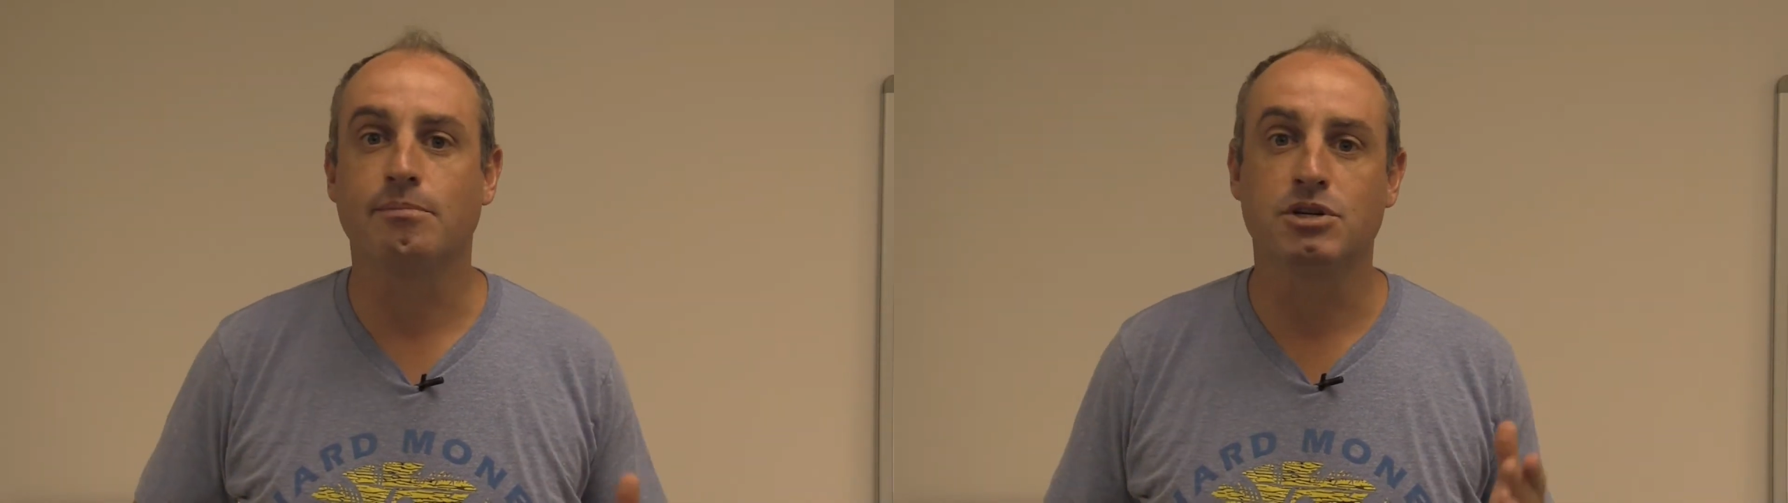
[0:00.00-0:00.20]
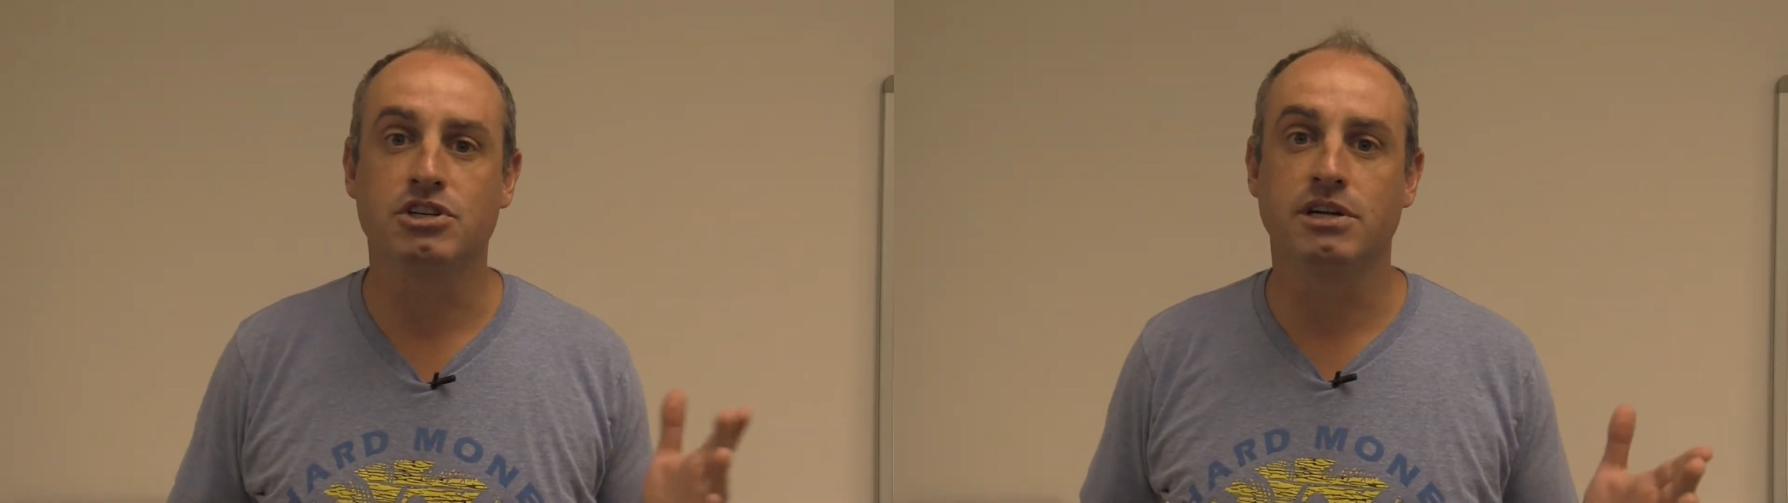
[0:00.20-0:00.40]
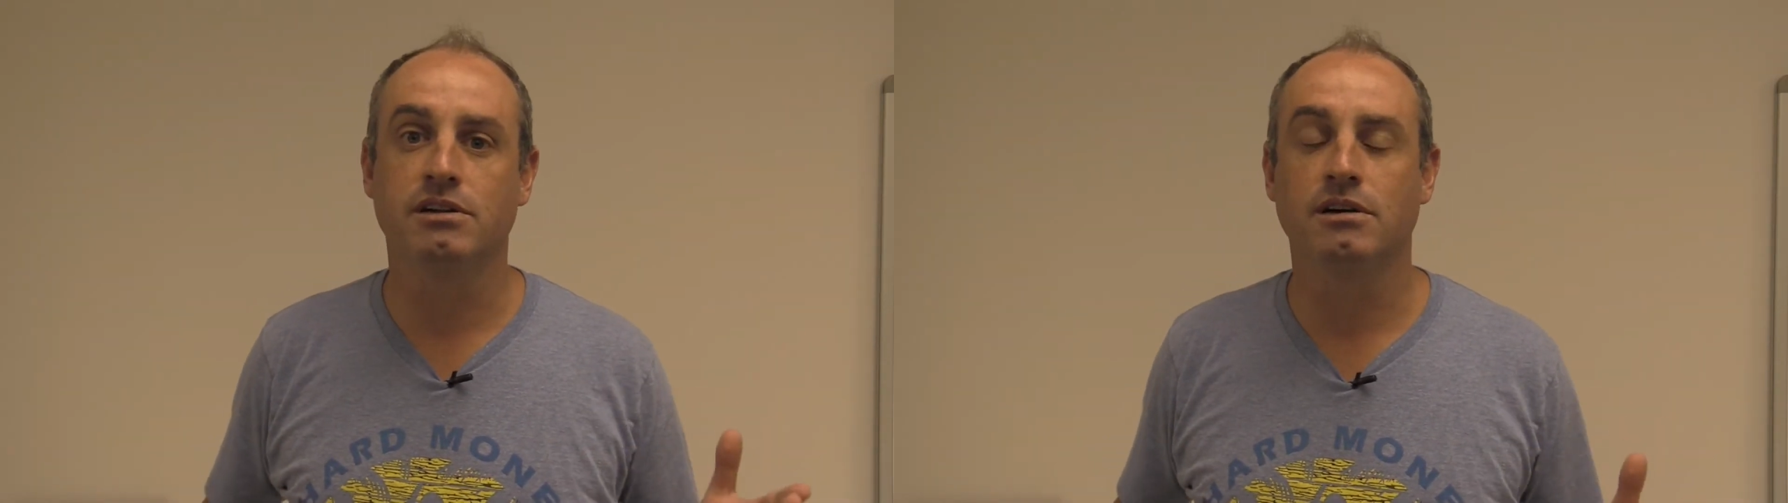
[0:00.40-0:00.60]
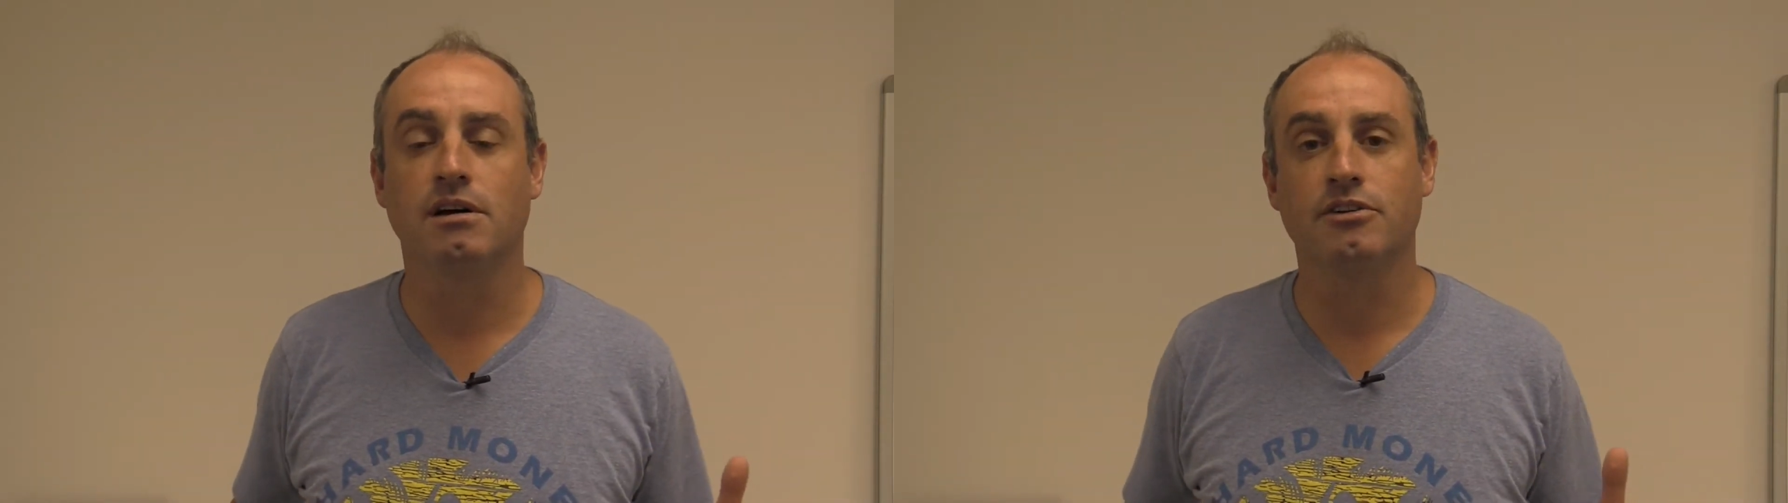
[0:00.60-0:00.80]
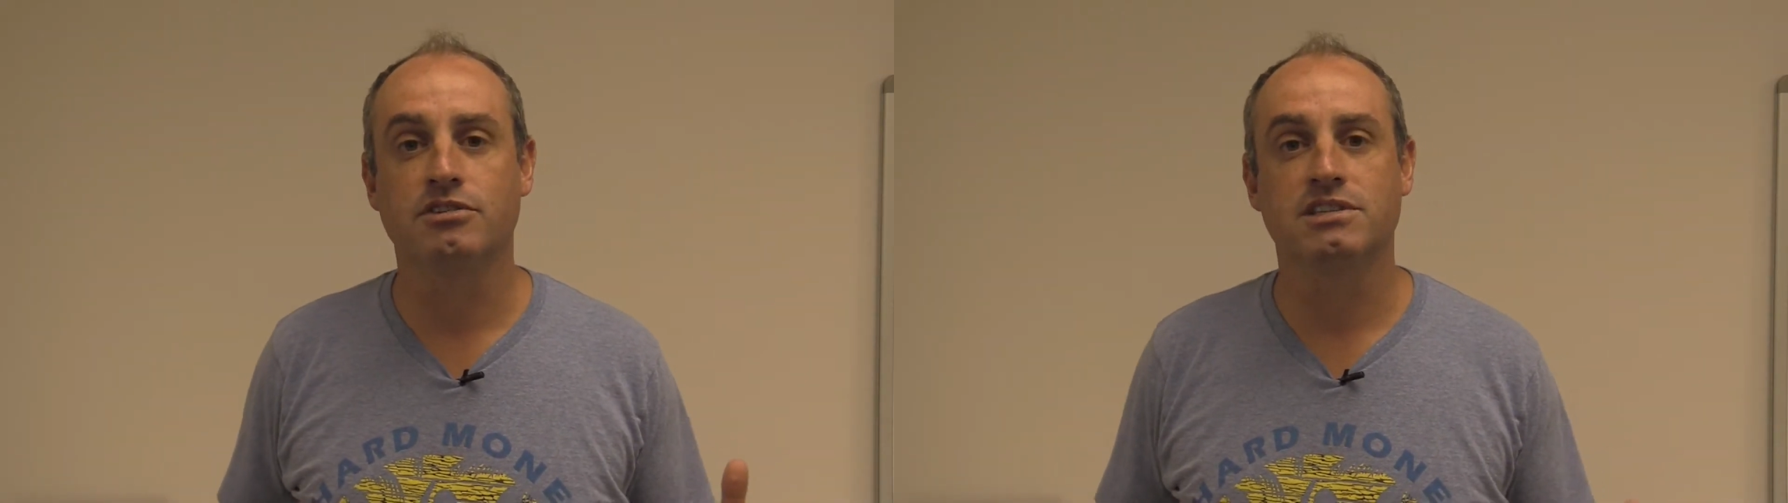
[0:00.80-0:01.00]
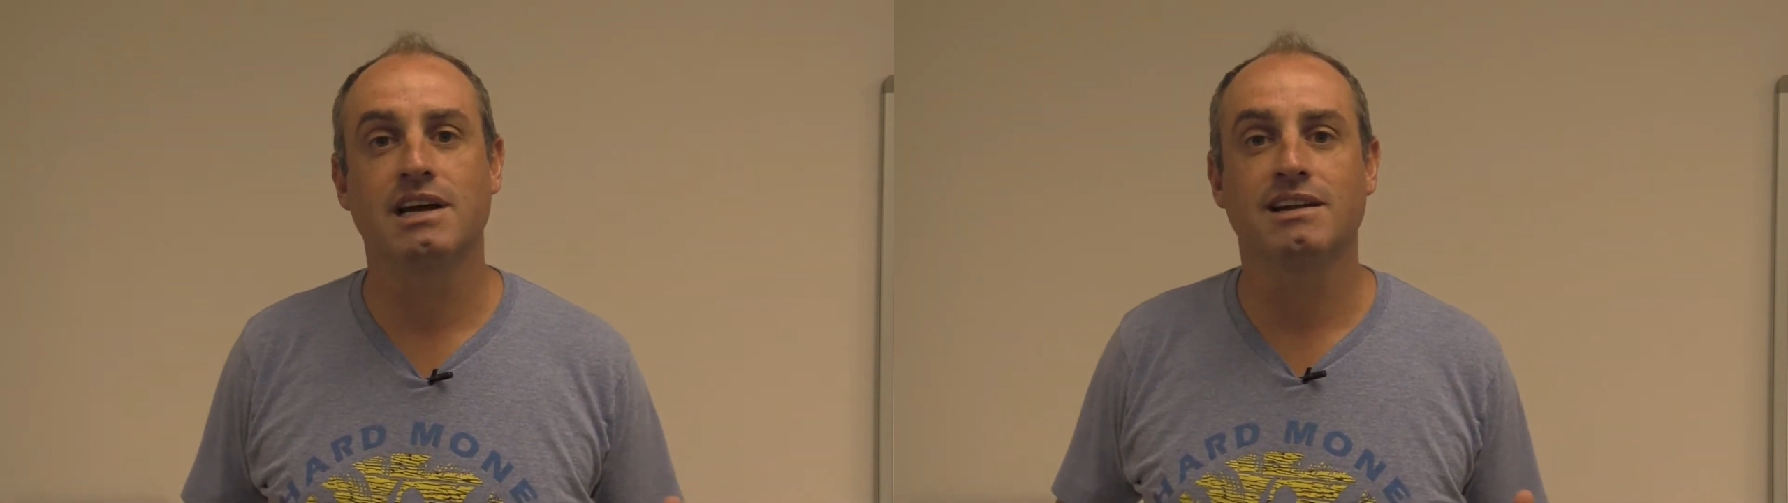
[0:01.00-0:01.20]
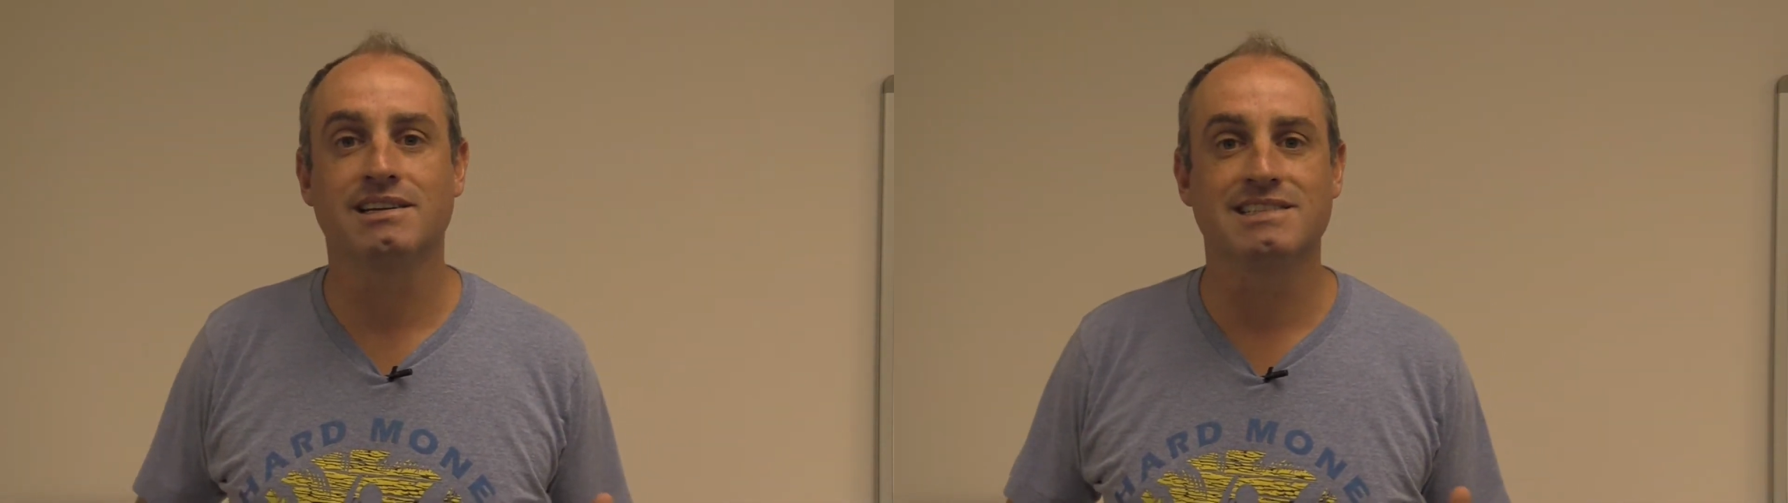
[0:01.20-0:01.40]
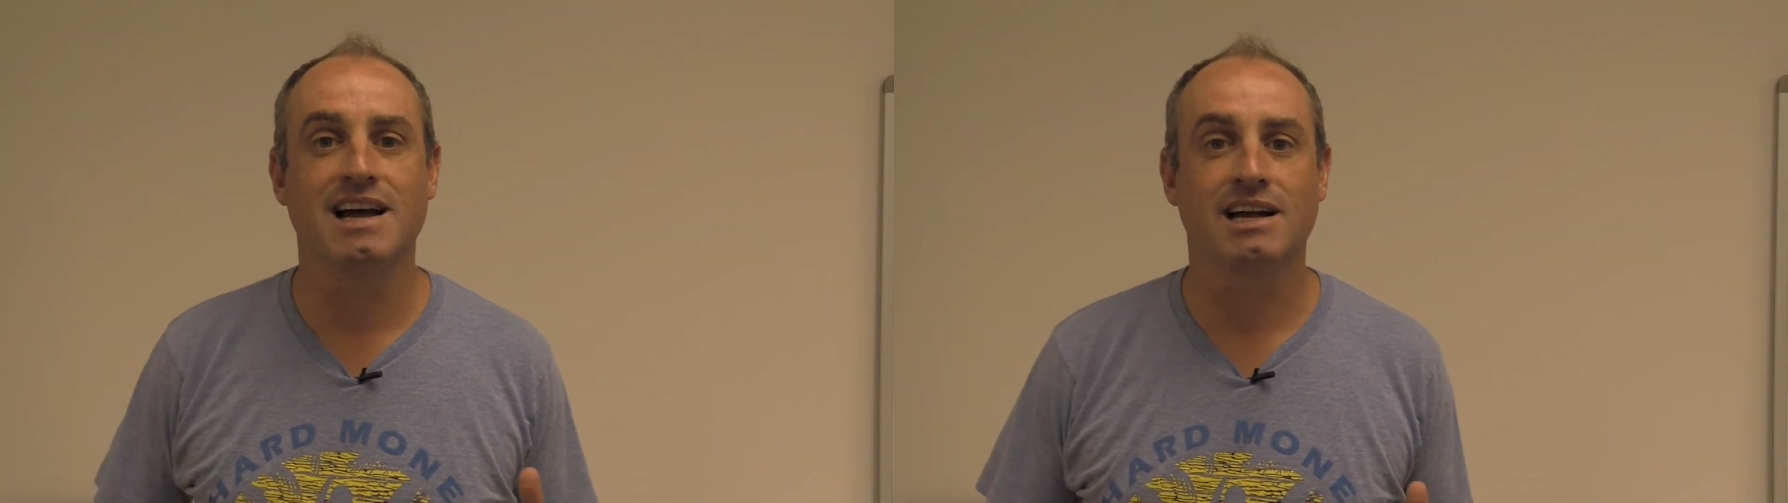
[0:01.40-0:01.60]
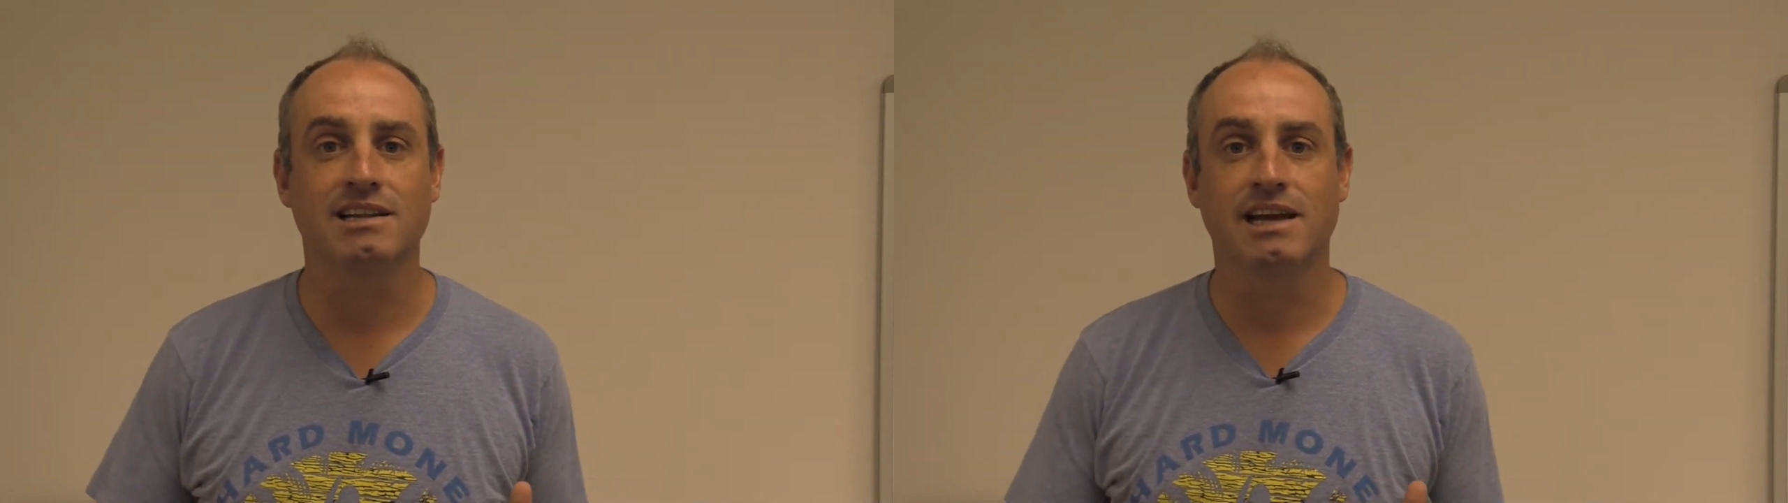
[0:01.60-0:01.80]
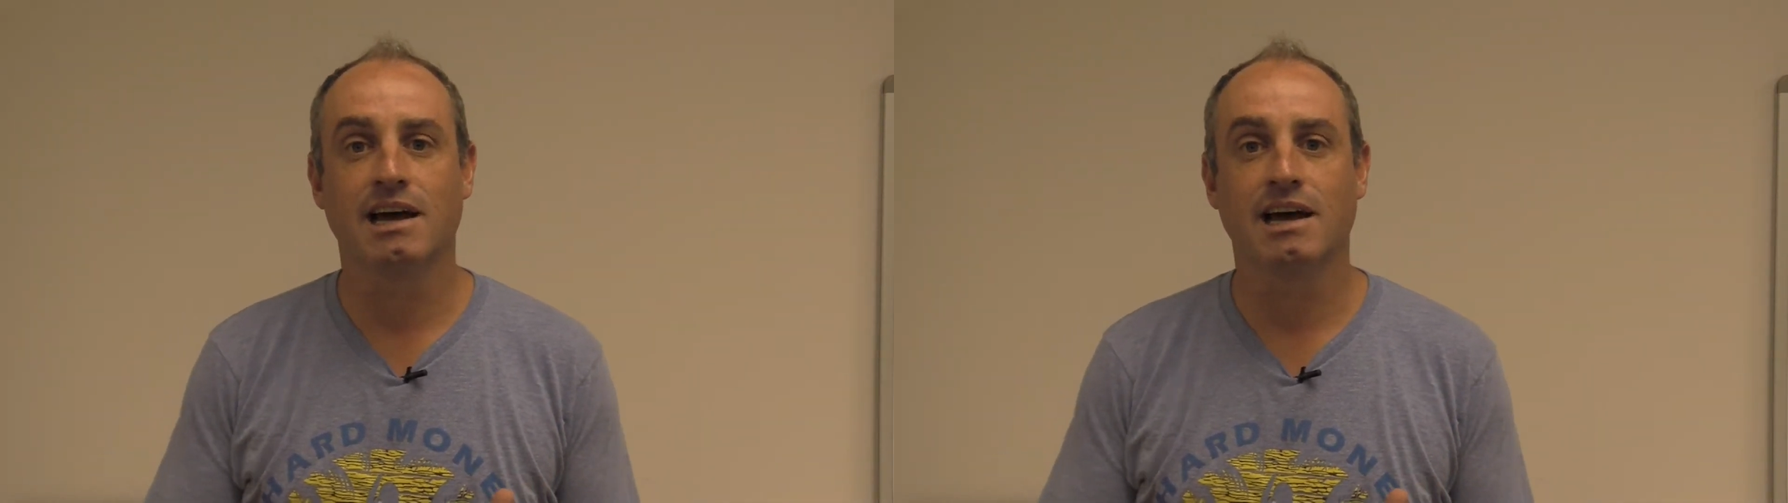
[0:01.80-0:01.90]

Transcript: but you need to understand exactly